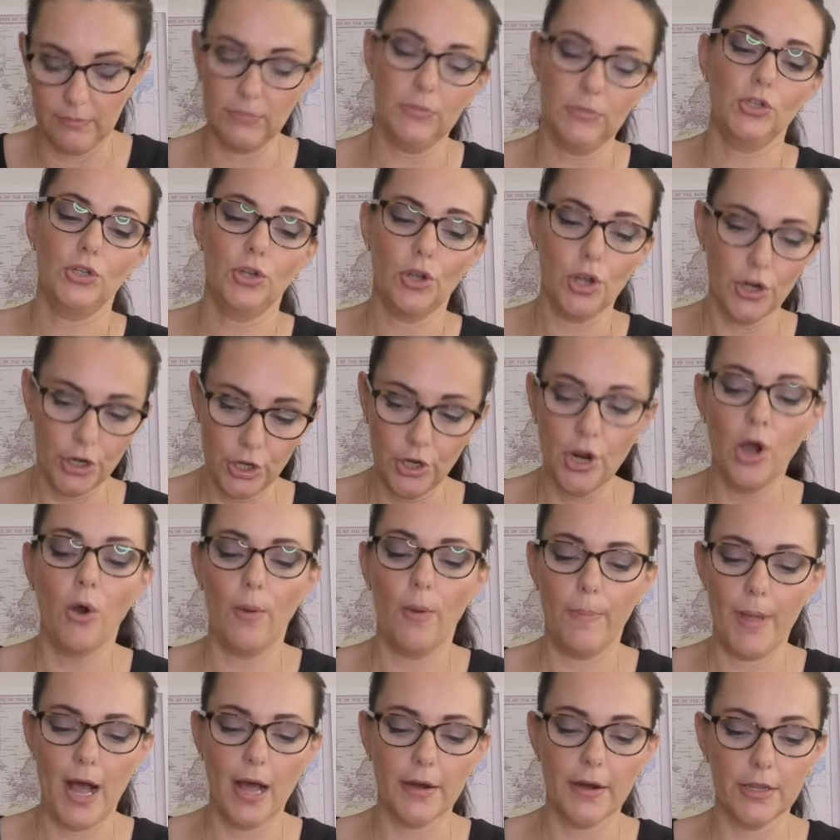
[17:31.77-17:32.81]
You're gonna know
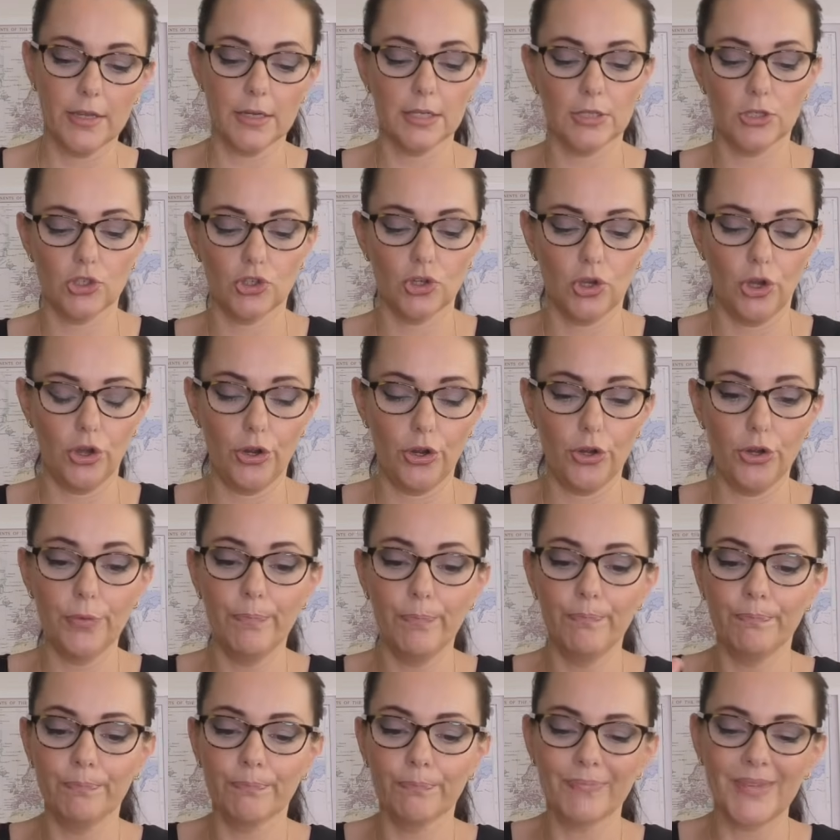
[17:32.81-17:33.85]
about it. So
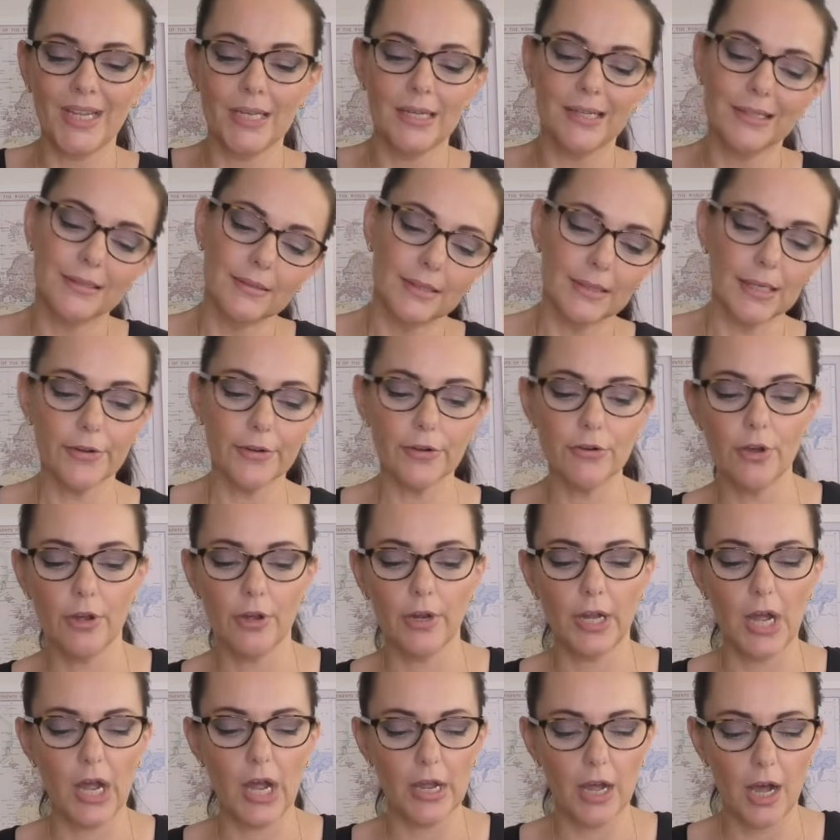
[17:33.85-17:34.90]
I don't know,
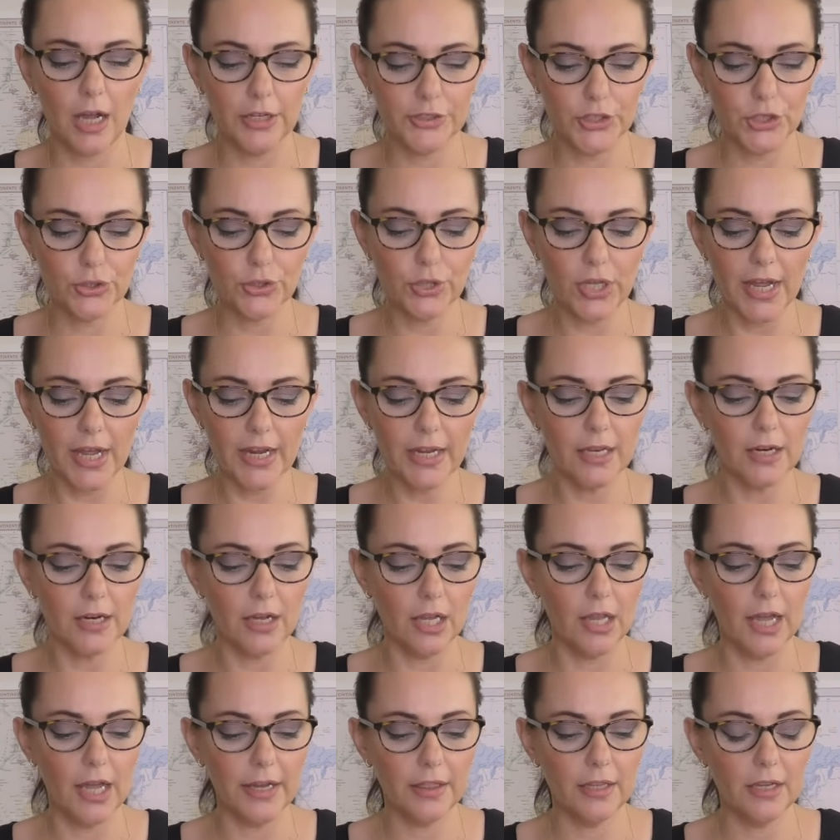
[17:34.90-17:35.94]
I do like it. I
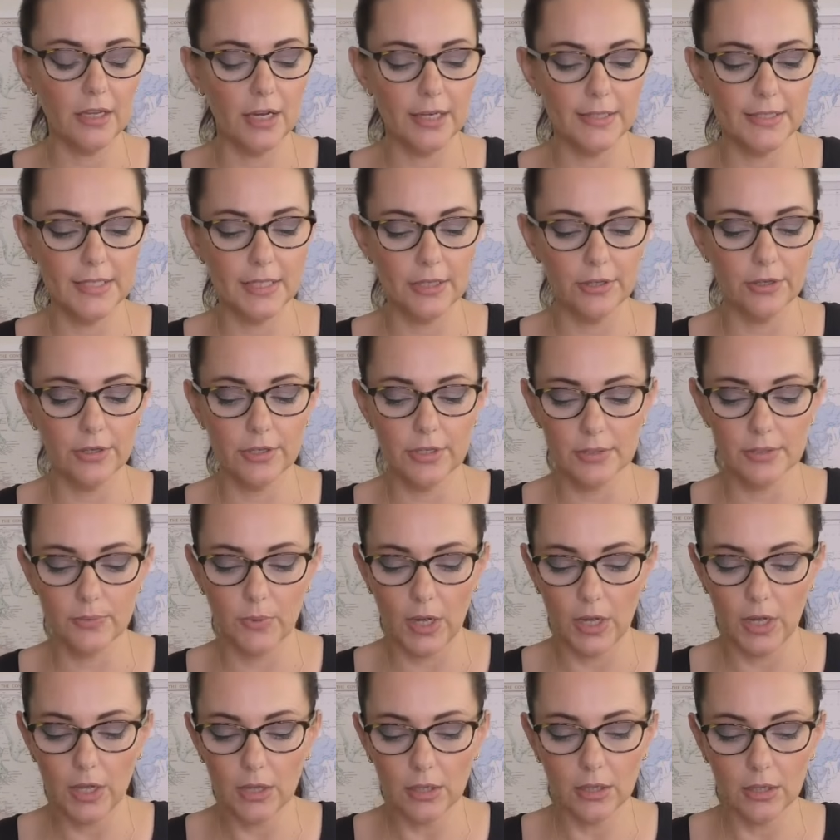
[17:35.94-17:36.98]
like the idea as
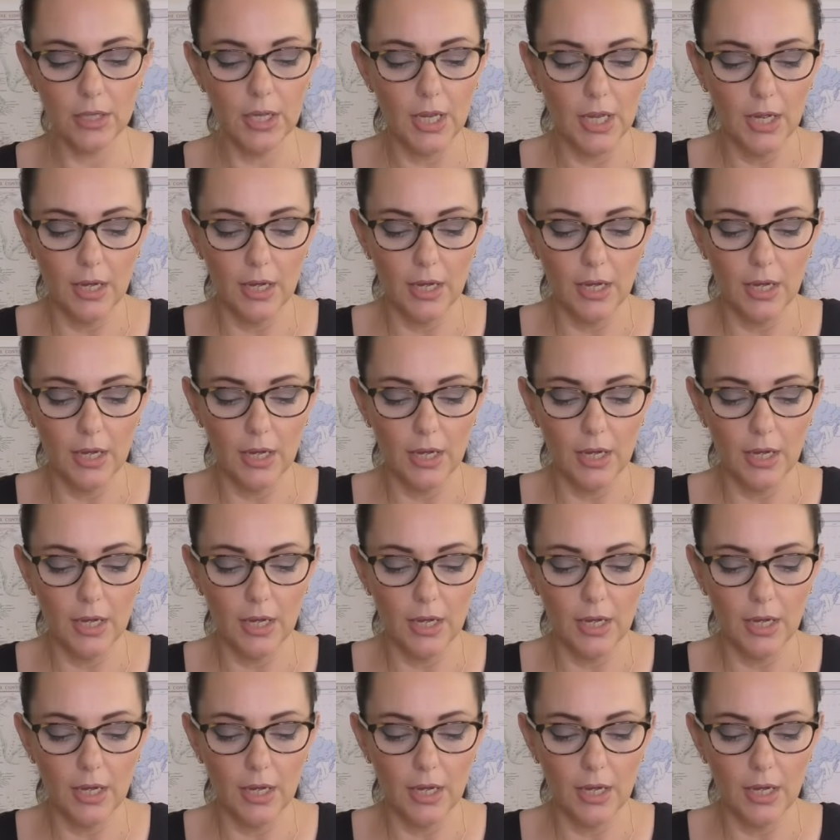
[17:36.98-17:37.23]
well.